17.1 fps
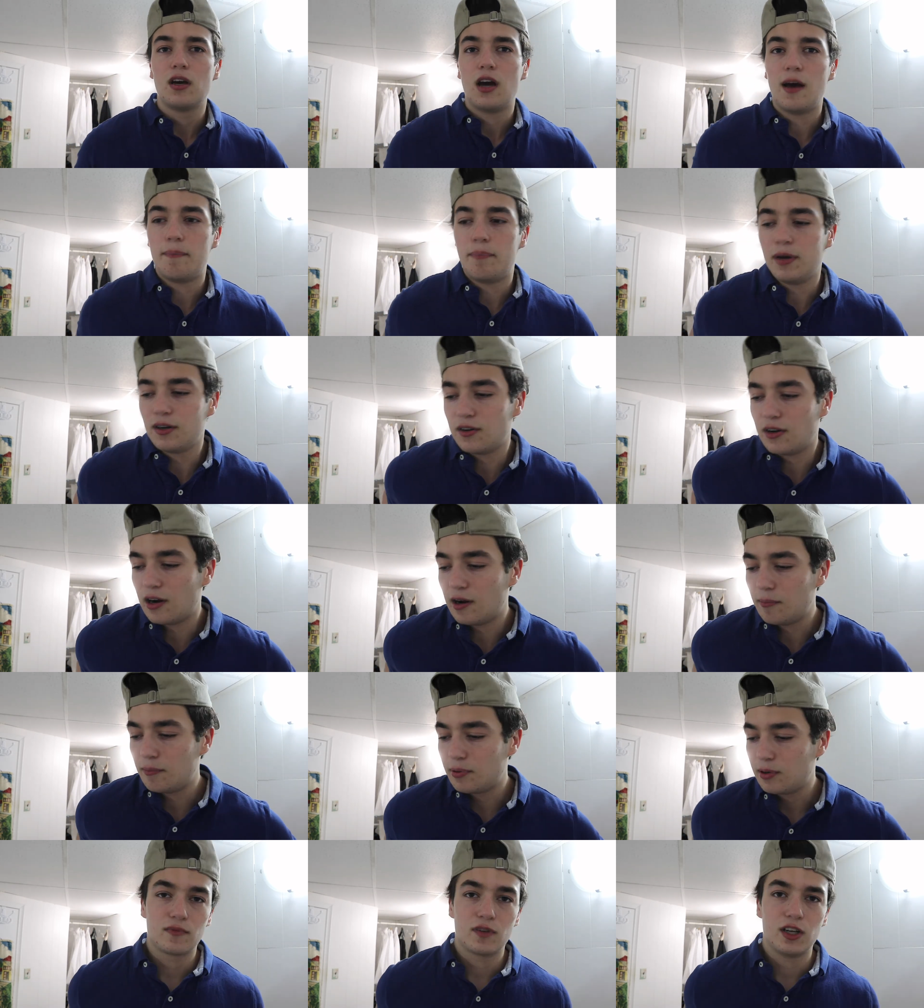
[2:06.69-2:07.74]
I picked it
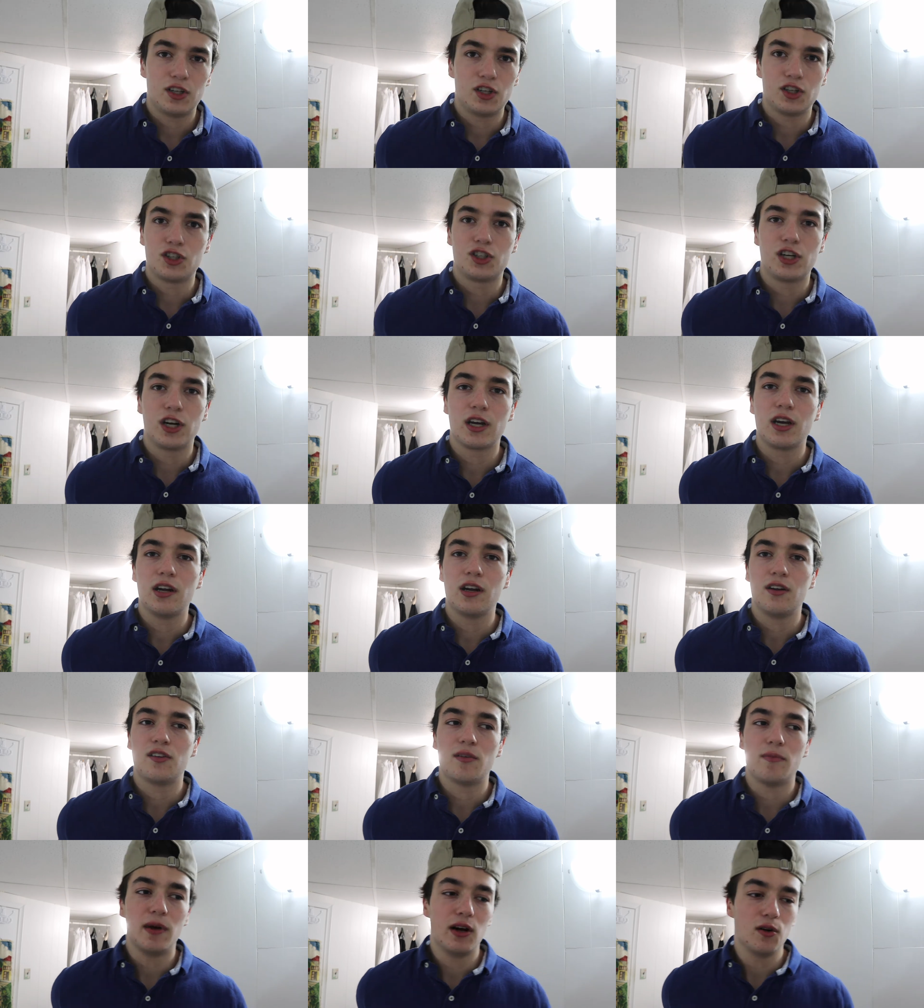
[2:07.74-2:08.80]
up. It's just chicken
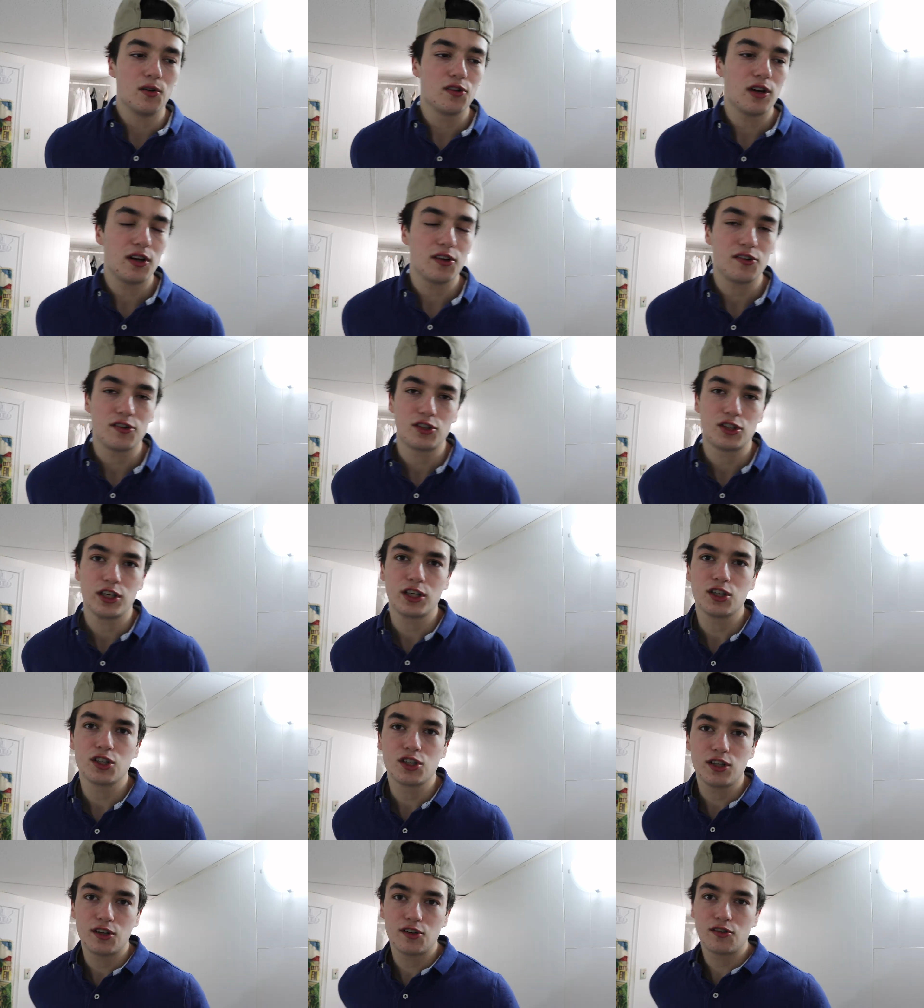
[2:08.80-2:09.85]
and tomato sauce, chicken
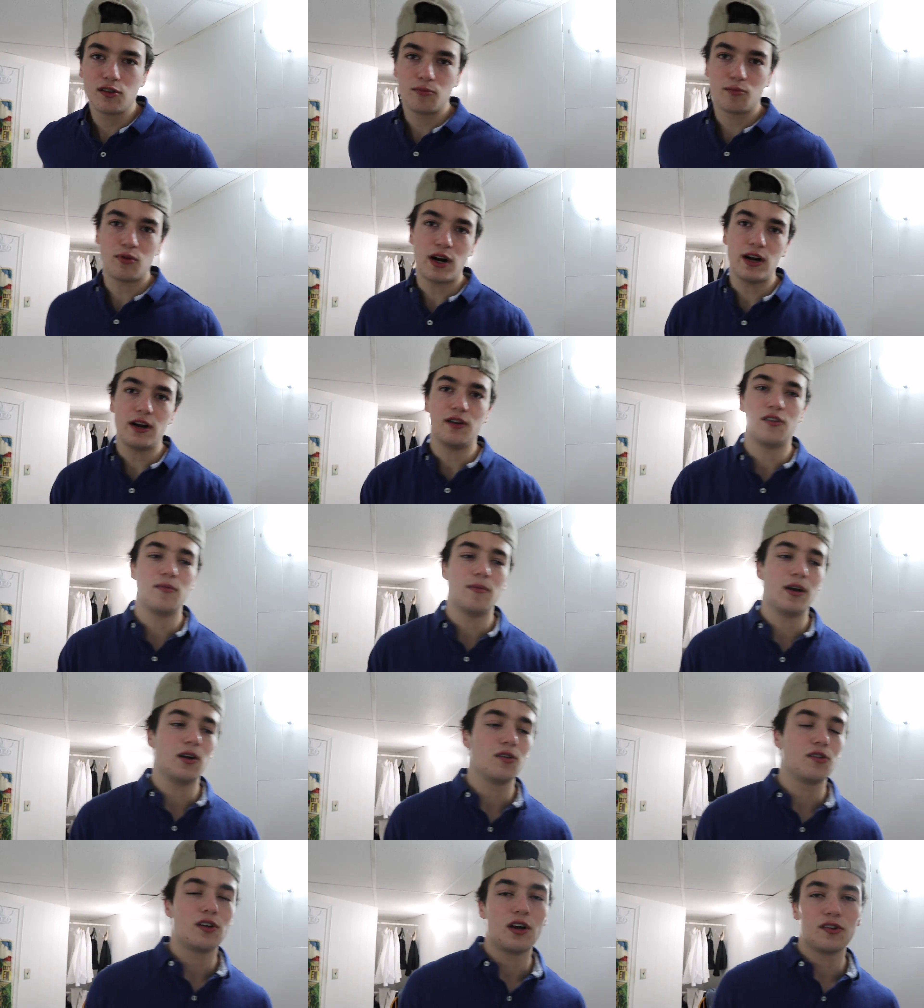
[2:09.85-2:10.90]
schnitzel, bread and
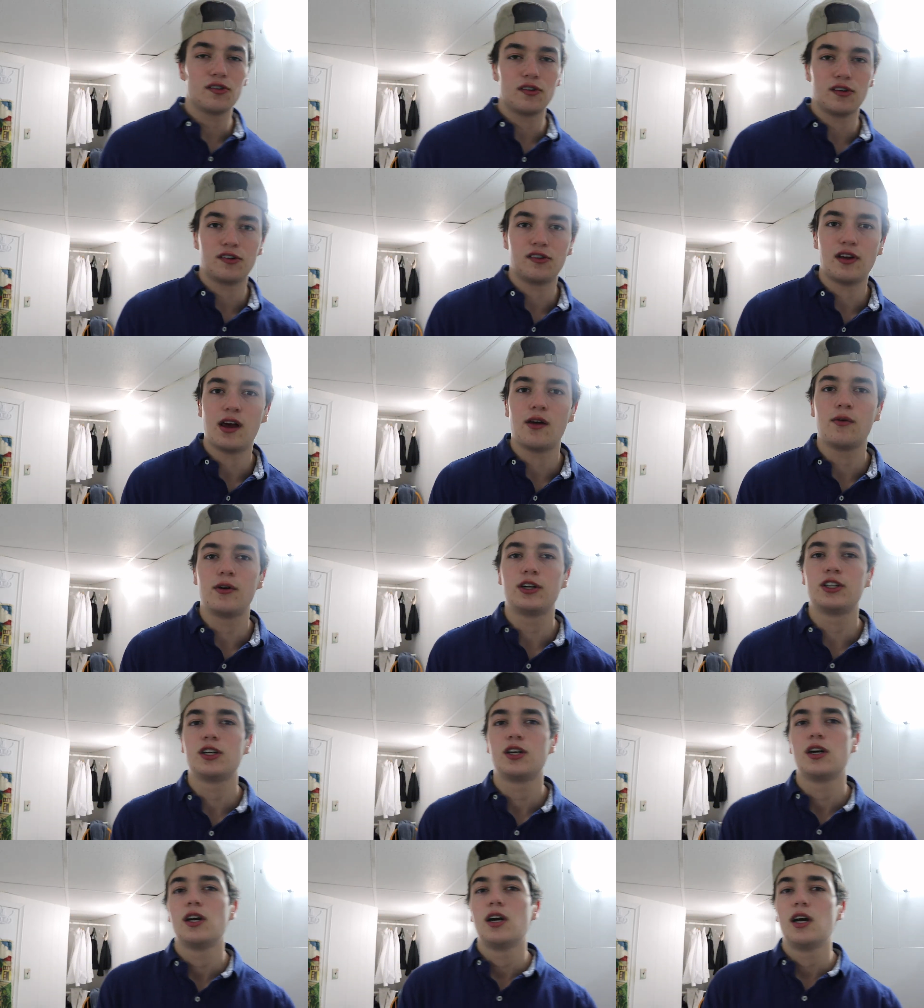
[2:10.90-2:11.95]
tomato sauce in a
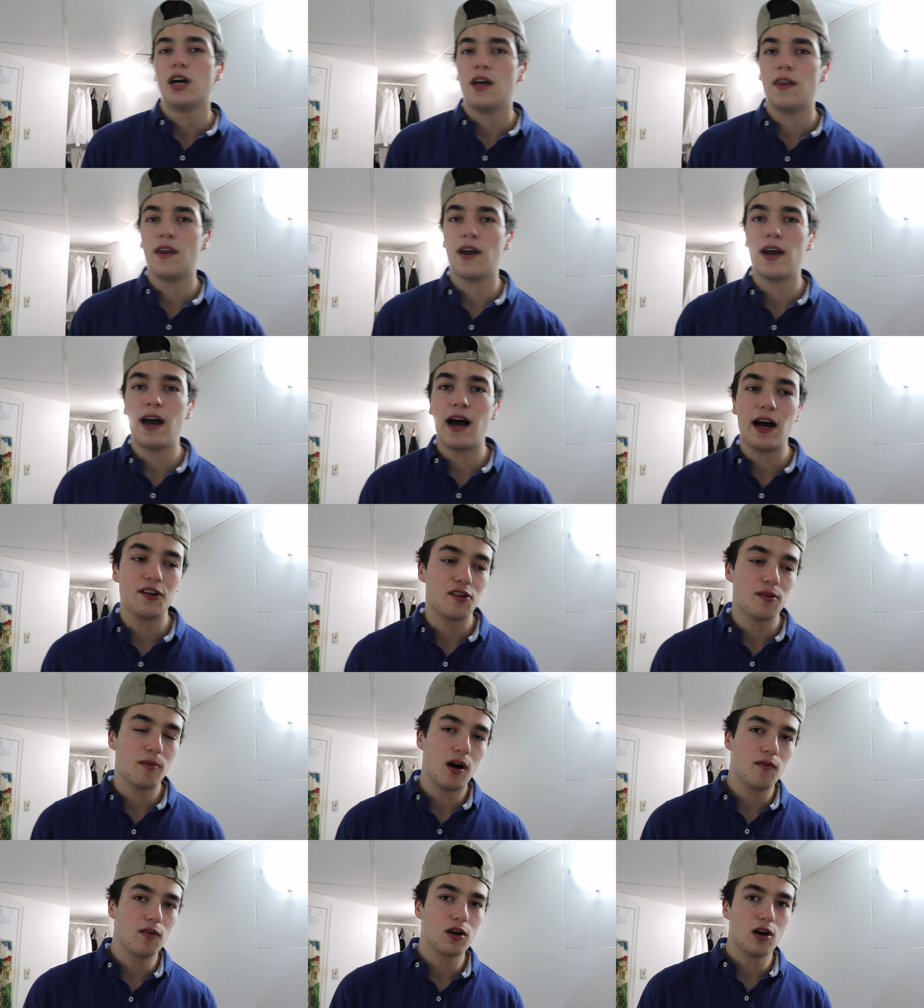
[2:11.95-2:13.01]
sandwich. And then I add
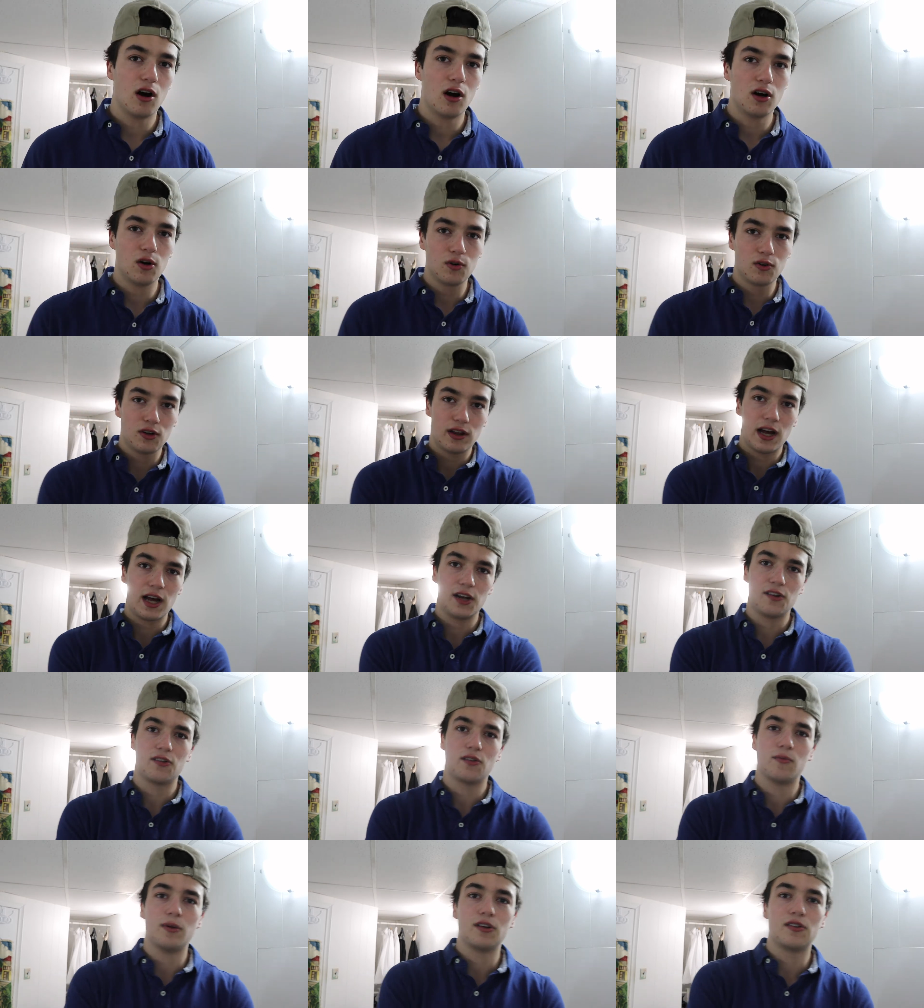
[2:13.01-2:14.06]
some avocado to that,
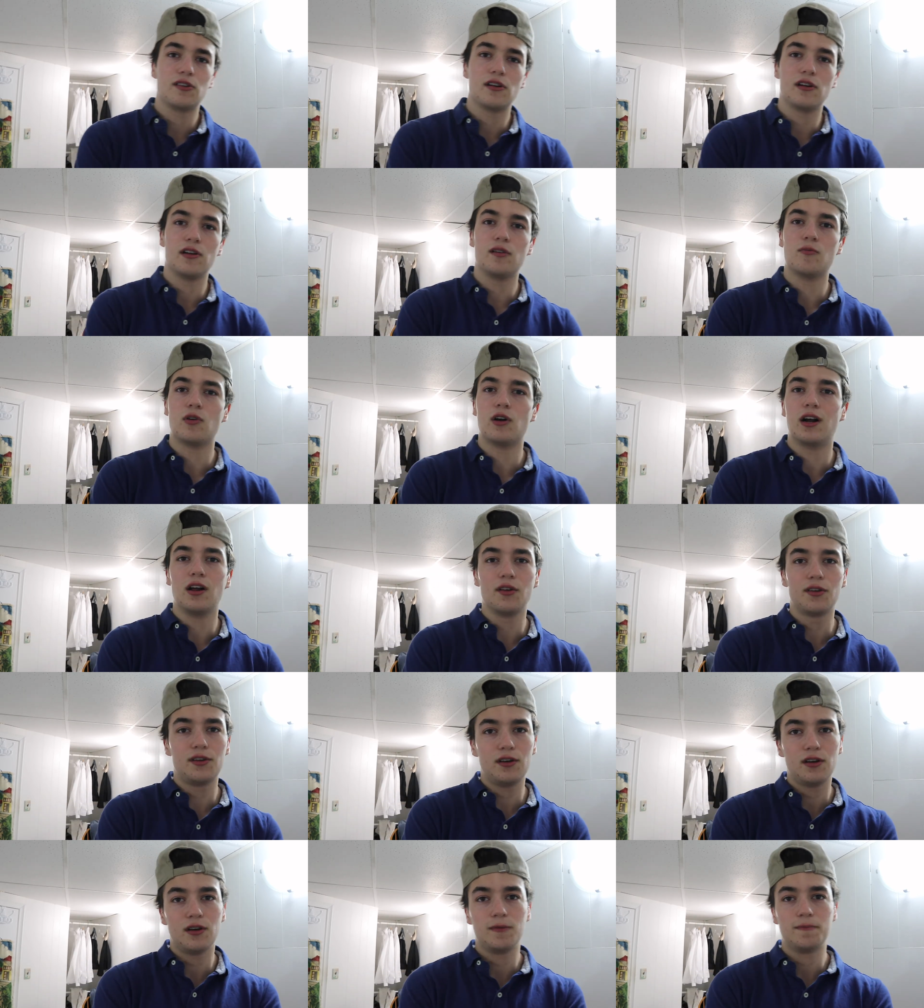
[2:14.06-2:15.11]
so it makes it a little more healthy.